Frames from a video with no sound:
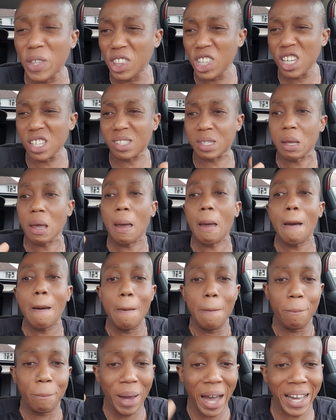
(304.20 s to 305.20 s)
in this
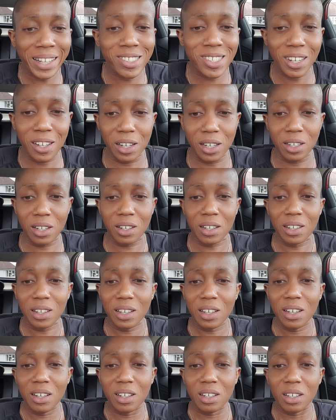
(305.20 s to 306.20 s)
pattern
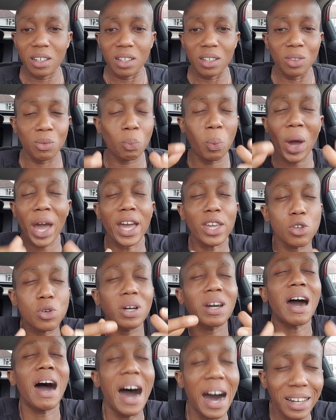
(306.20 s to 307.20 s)
where you
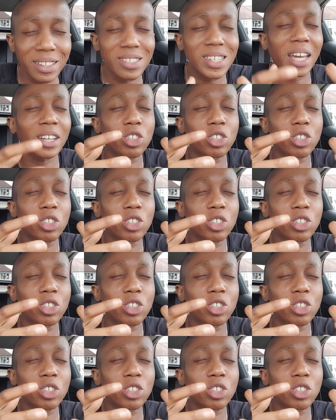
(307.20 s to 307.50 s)
can't